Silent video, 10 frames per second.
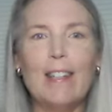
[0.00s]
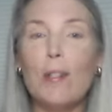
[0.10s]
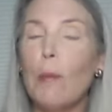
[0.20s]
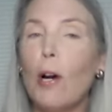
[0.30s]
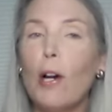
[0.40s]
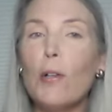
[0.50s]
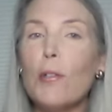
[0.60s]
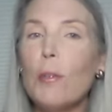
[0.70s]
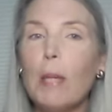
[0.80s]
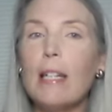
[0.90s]

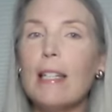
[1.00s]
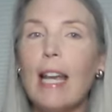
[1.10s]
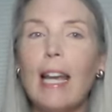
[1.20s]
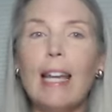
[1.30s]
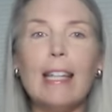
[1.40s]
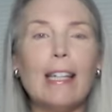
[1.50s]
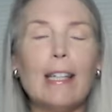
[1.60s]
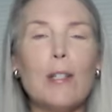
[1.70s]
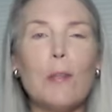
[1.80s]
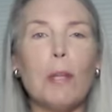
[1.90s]
Tomorrow's a big day in the
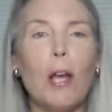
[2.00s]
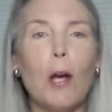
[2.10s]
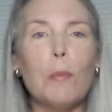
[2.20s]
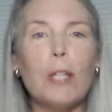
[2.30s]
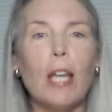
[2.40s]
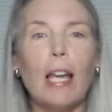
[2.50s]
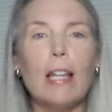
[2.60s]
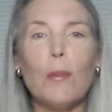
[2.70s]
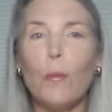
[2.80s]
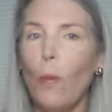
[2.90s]
Elizabeth Holmes
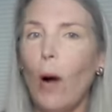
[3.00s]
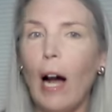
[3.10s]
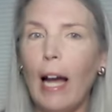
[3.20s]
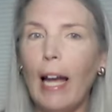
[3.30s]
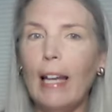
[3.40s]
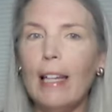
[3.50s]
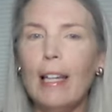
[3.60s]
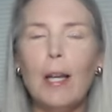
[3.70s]
case. Why?